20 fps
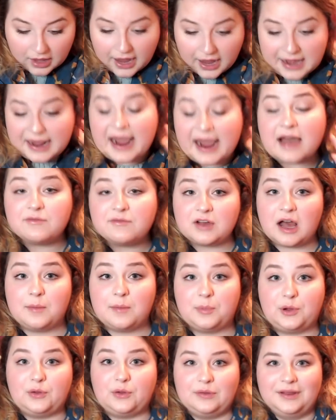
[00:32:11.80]
and I have a
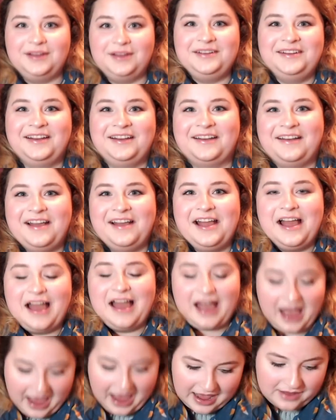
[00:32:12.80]

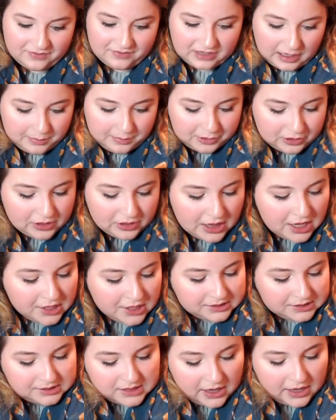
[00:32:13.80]
couple.
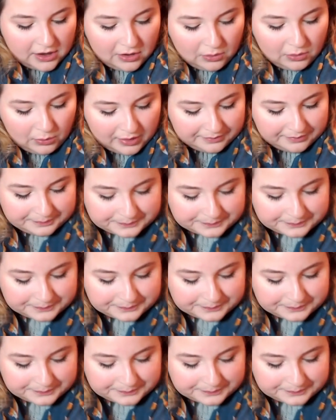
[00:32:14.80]
So